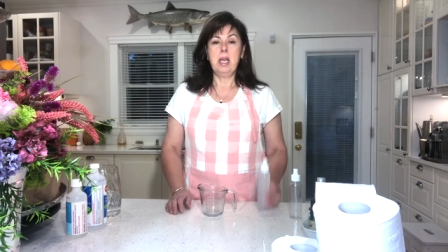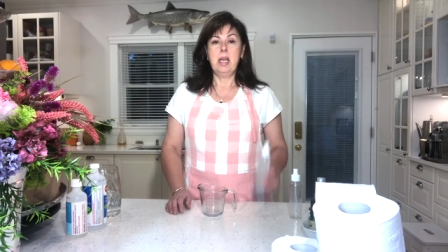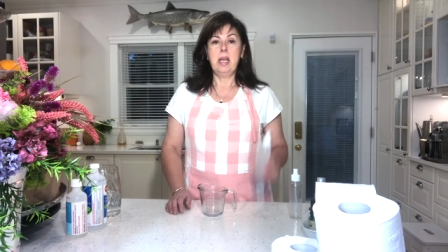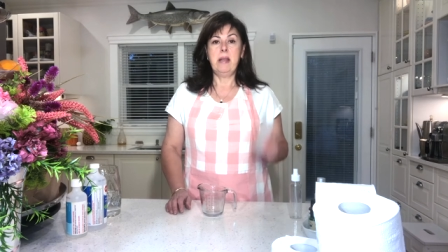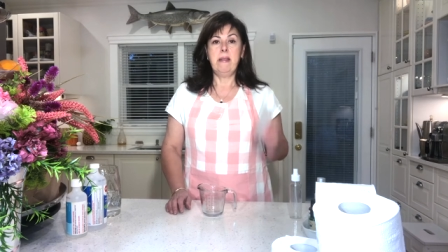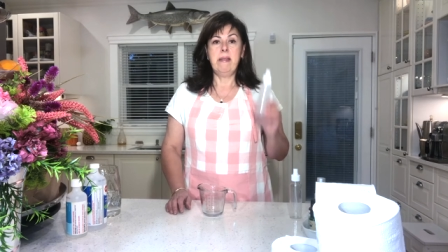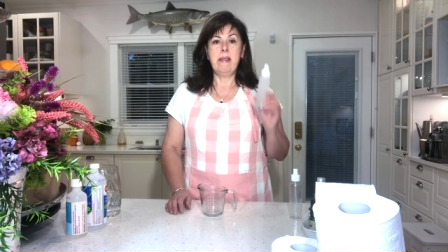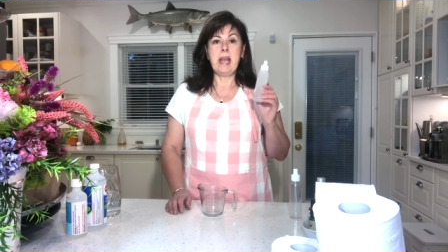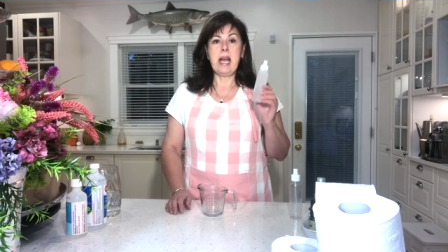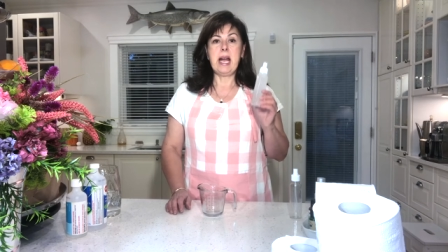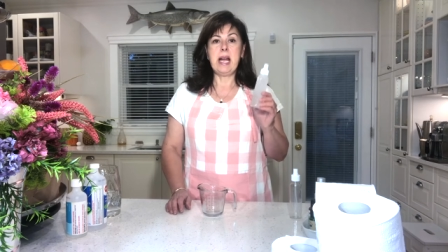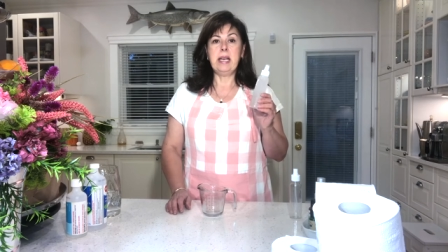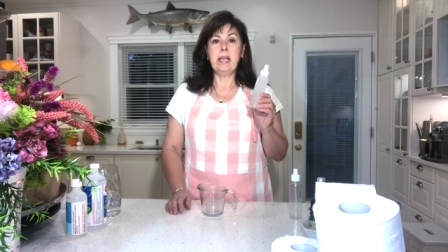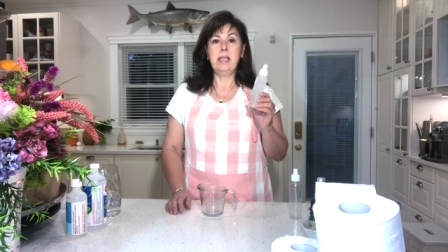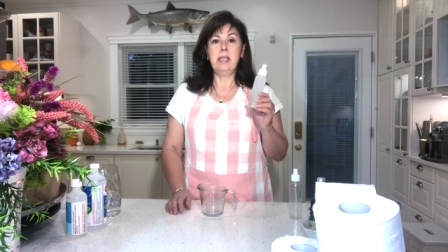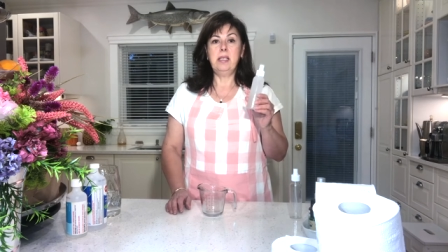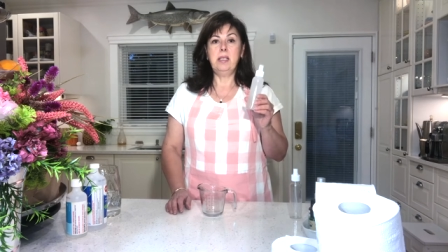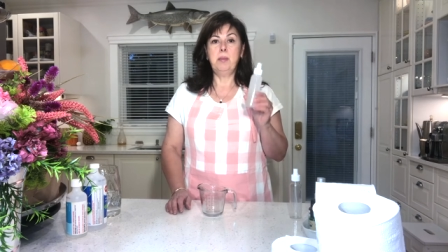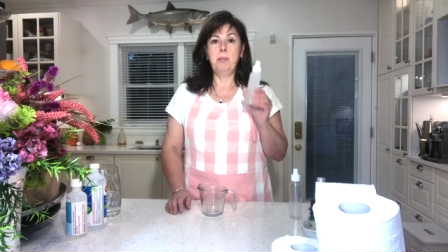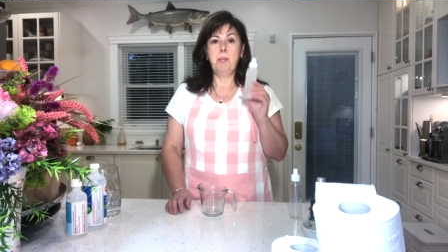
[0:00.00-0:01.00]
and that
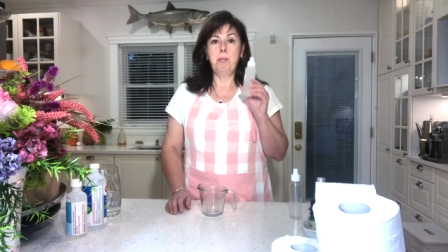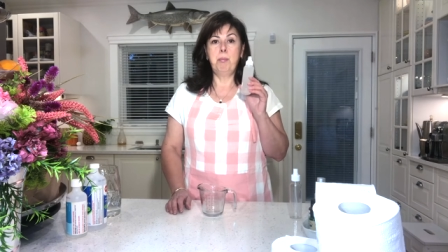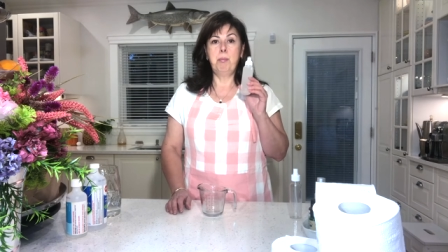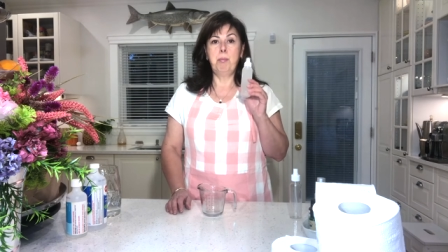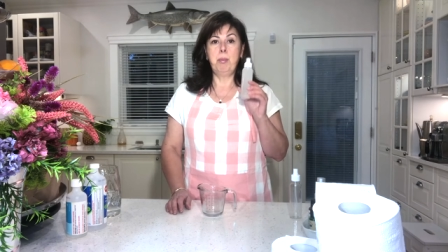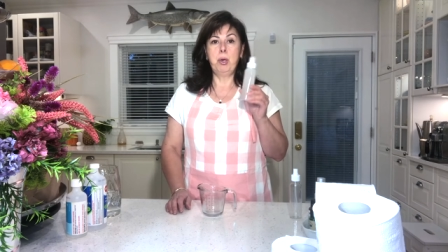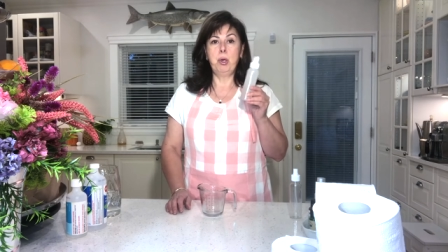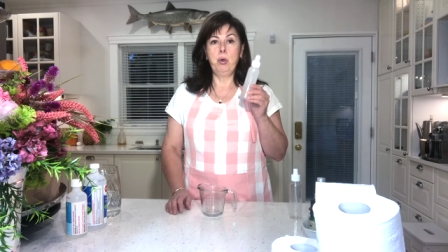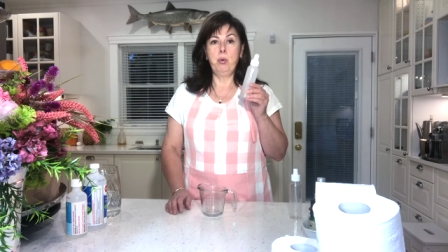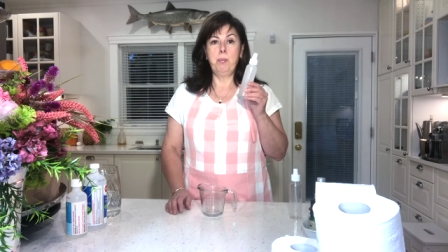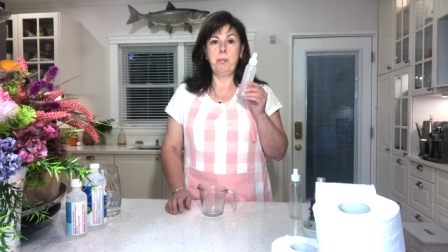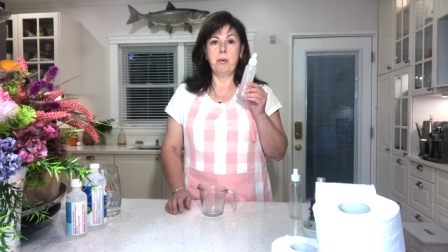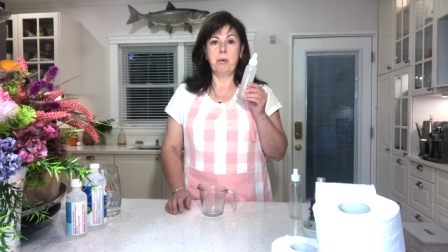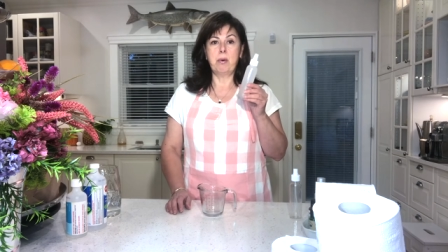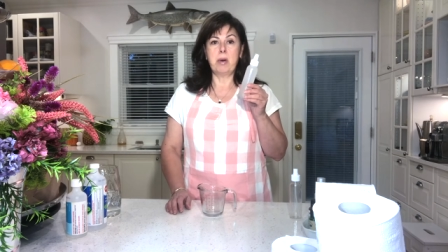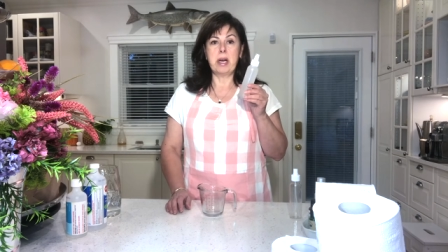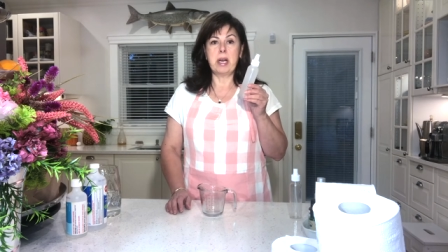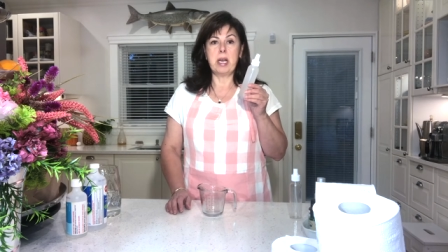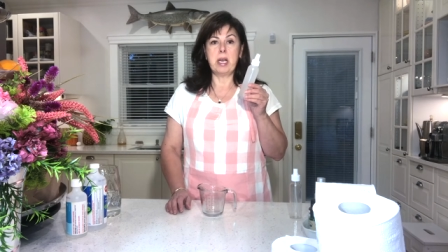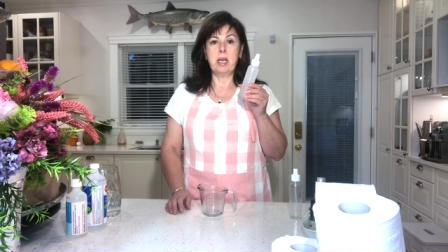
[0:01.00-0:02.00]
is Poop
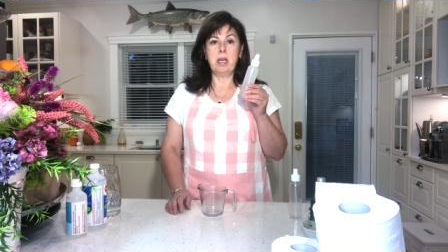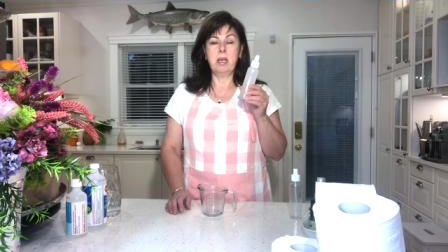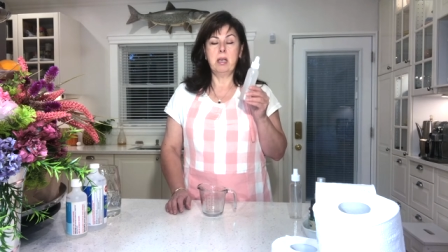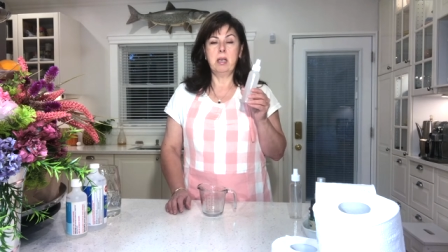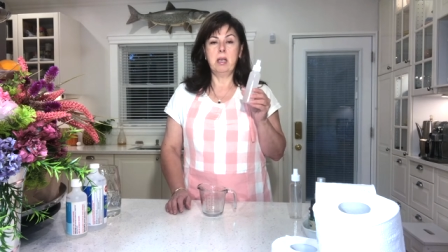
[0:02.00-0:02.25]
Pourrie.